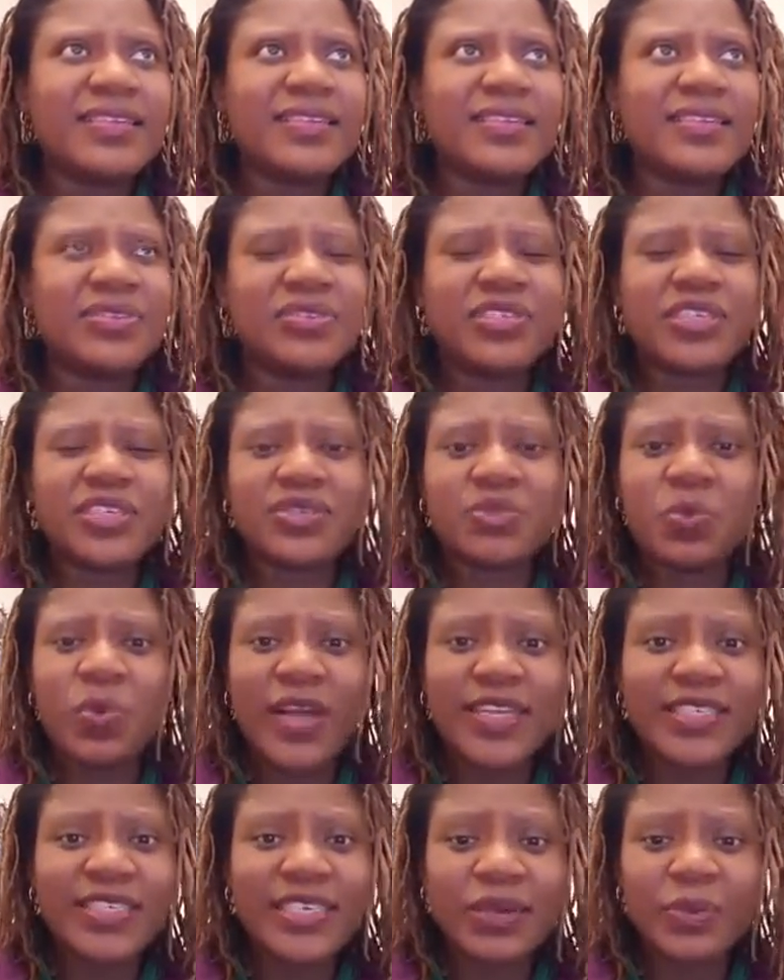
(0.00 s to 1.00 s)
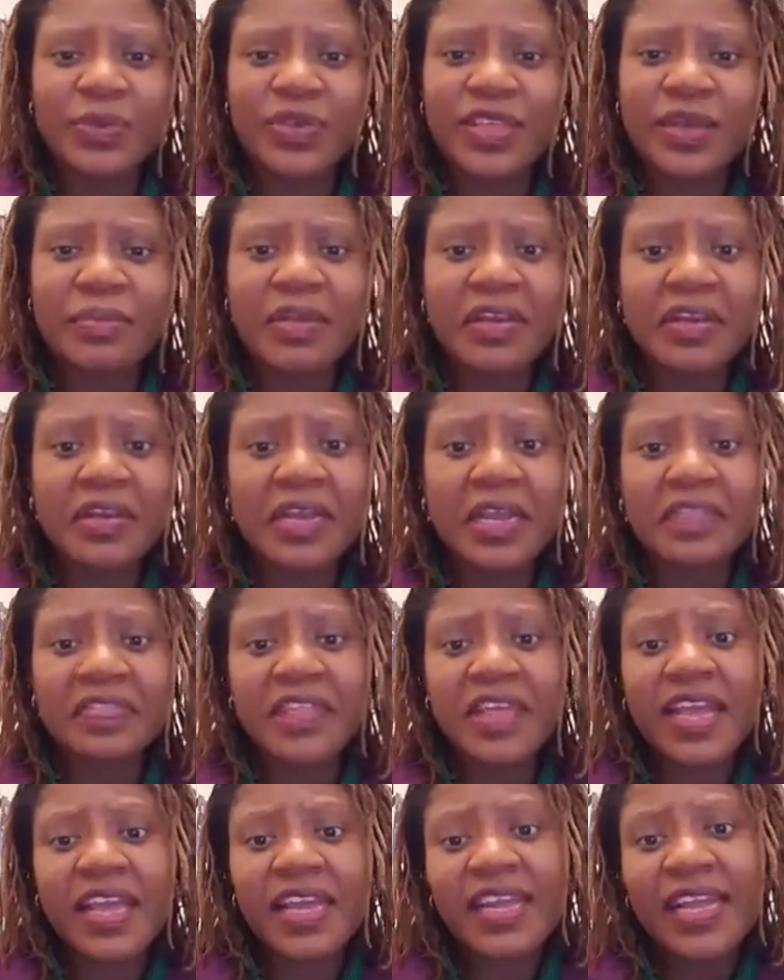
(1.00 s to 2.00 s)
you just wonder, with America
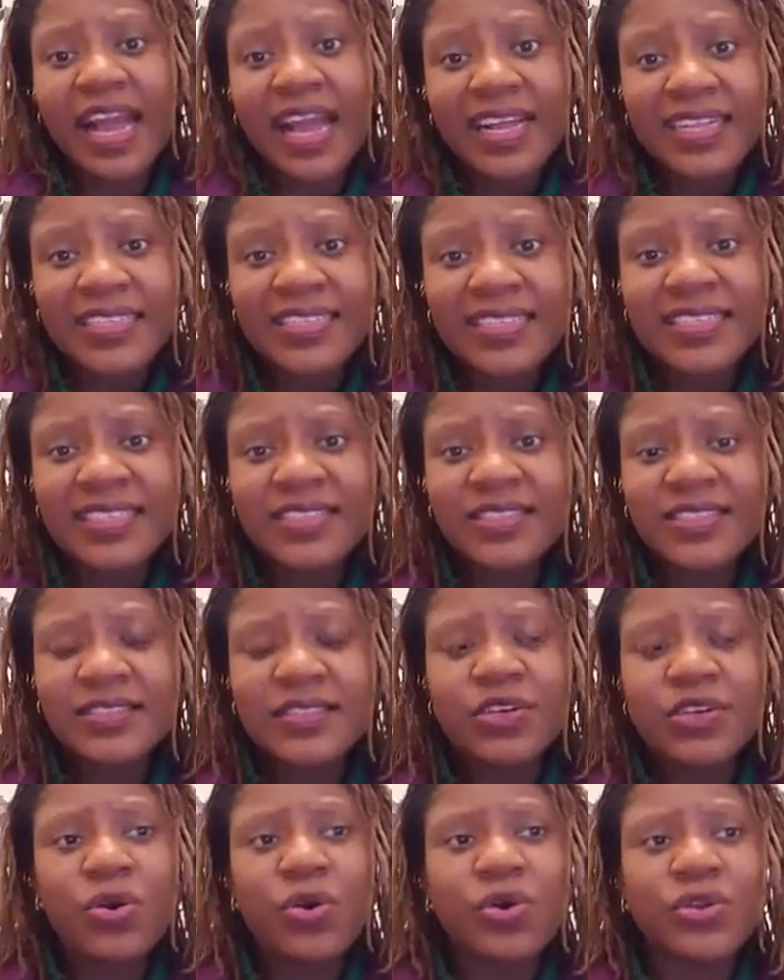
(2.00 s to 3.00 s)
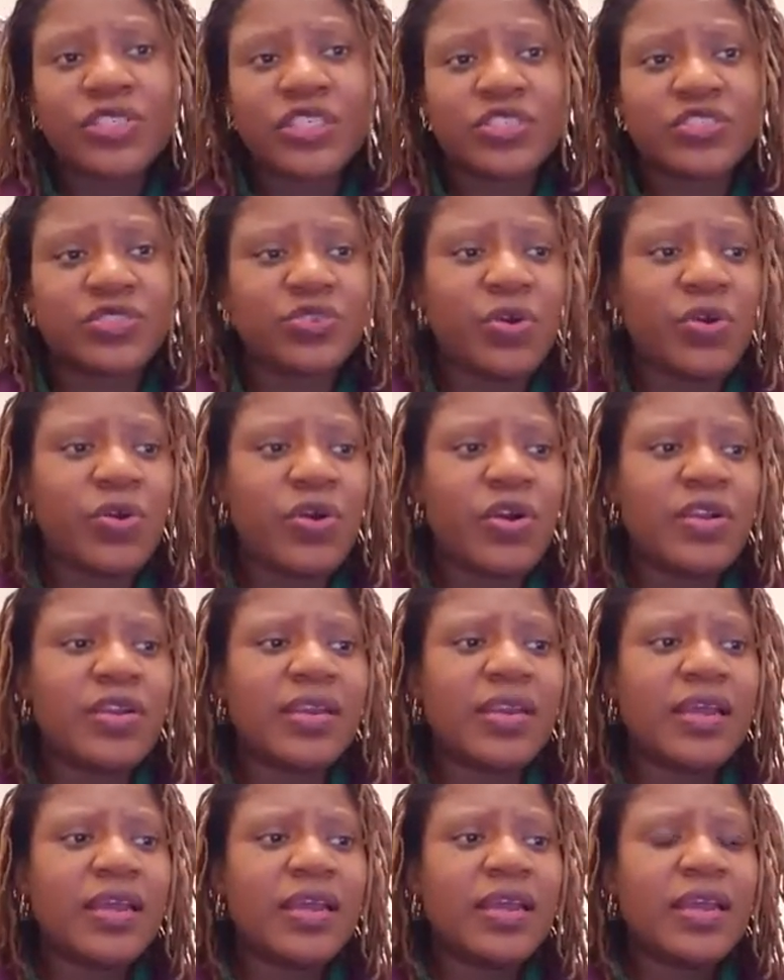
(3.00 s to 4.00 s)
and their gun laws and so
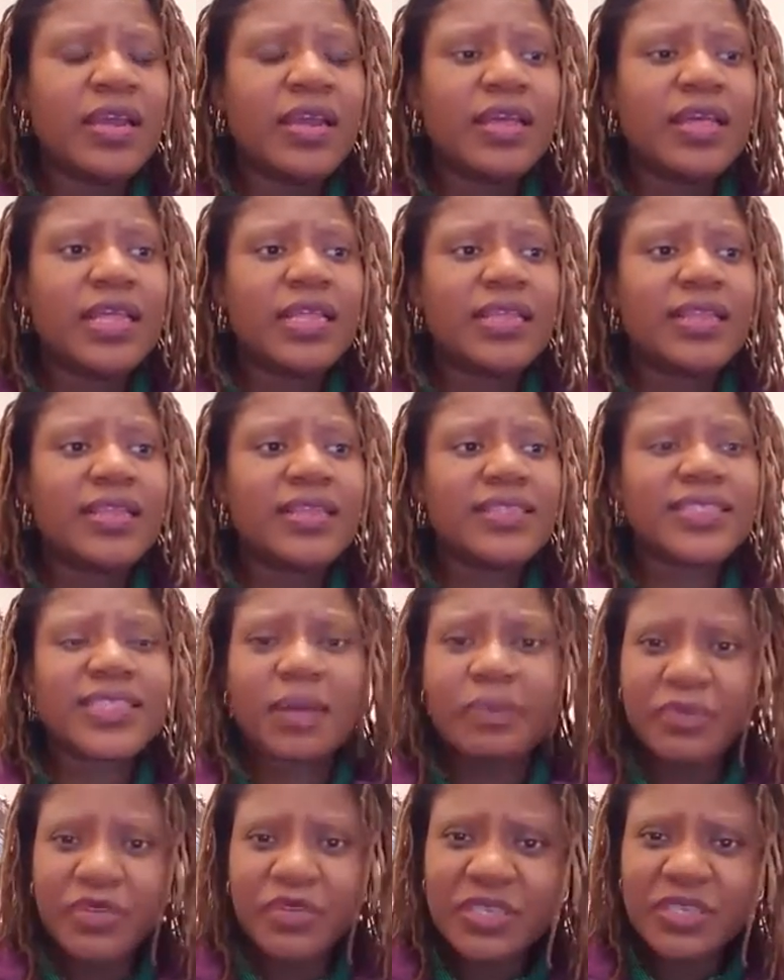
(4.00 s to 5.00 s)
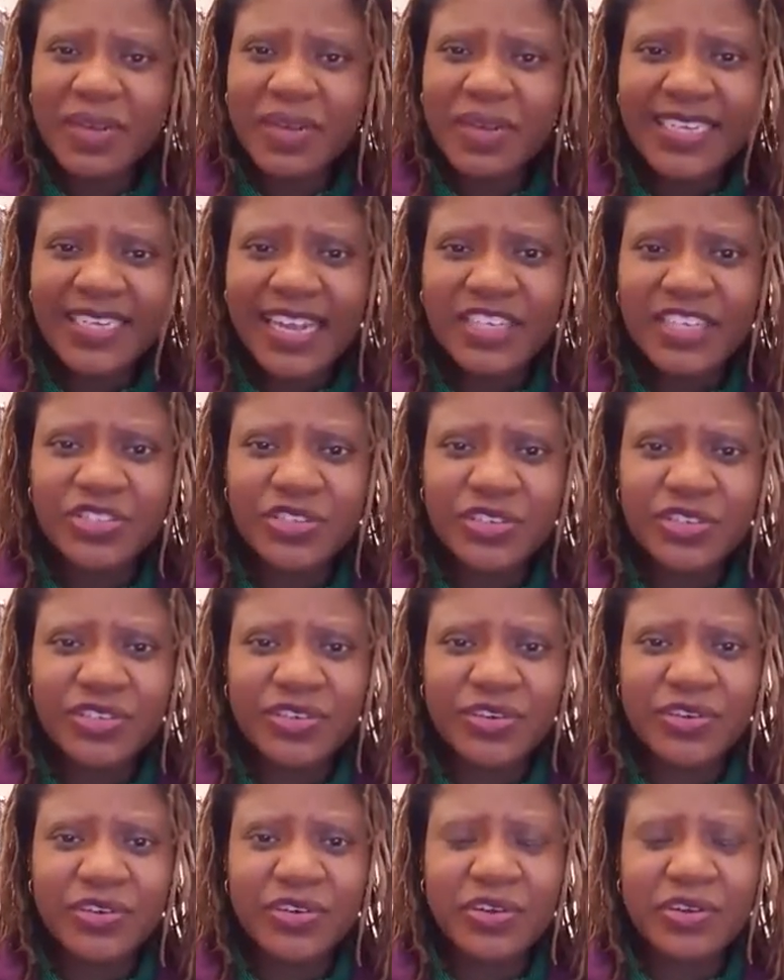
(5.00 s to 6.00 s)
on, somebody might act
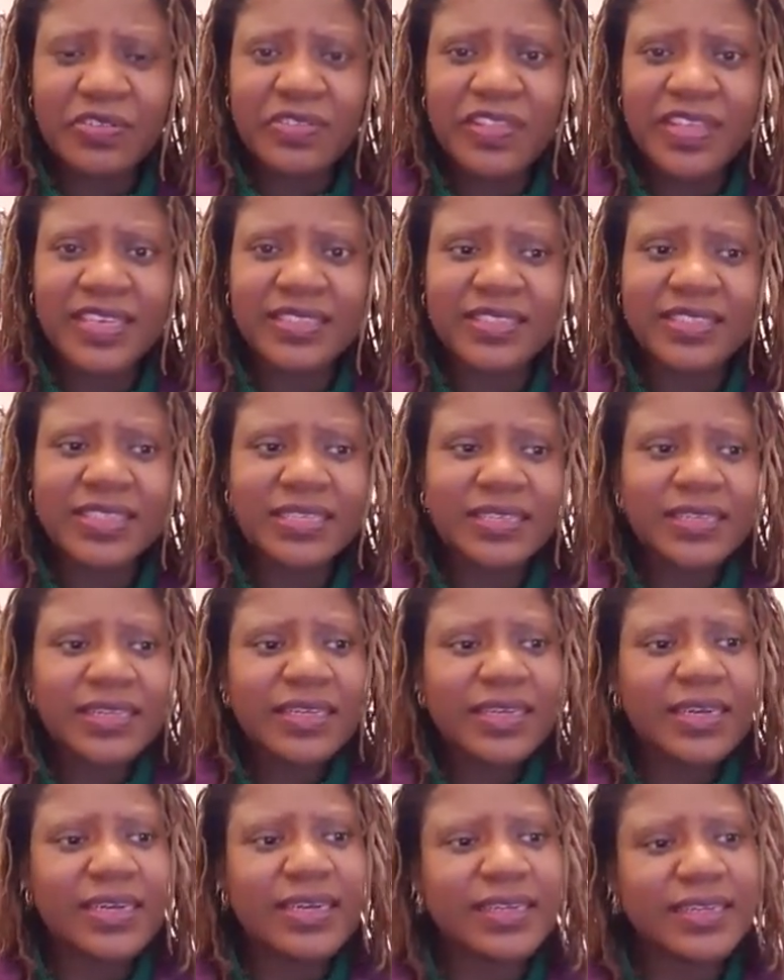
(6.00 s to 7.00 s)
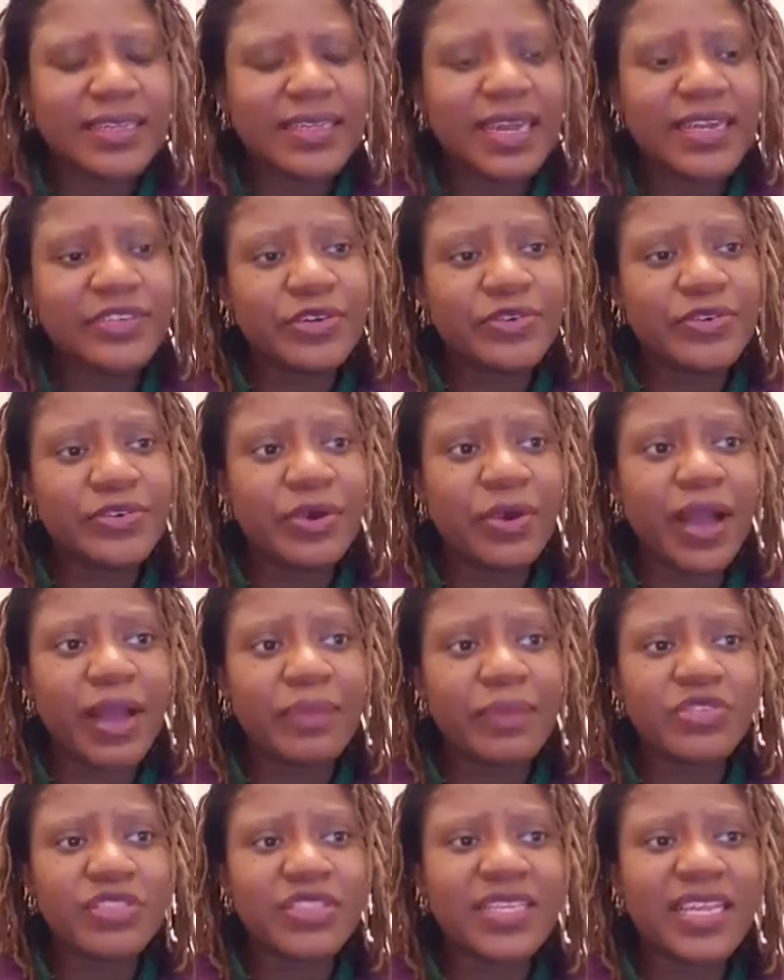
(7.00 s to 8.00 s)
on this. I don't know.
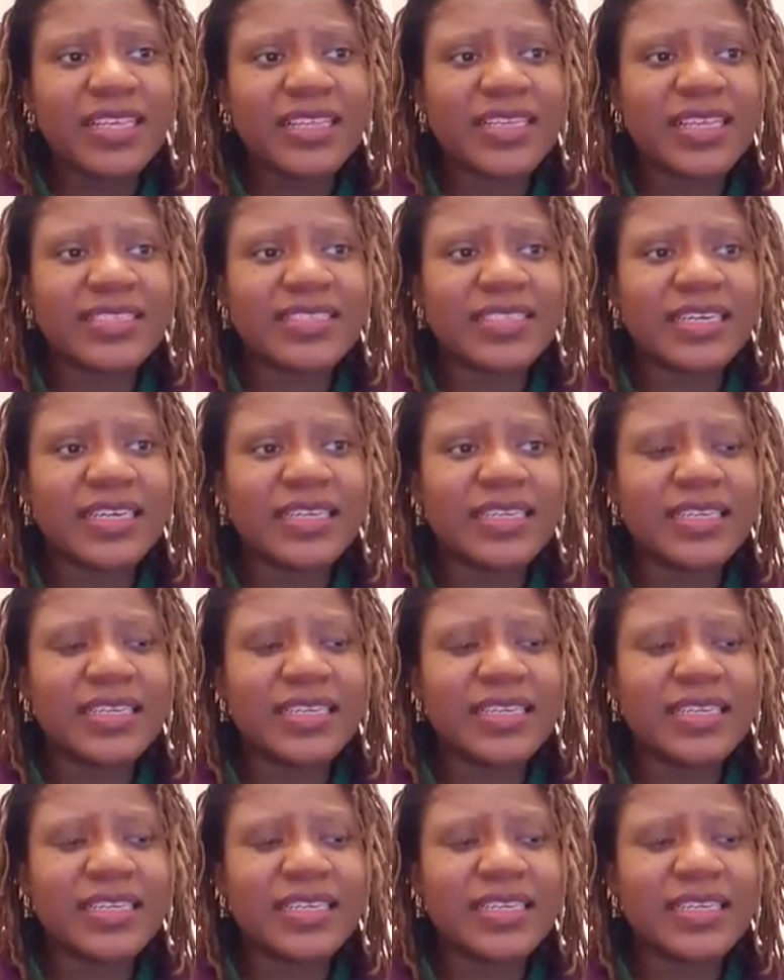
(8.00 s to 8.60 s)
I'm not saying that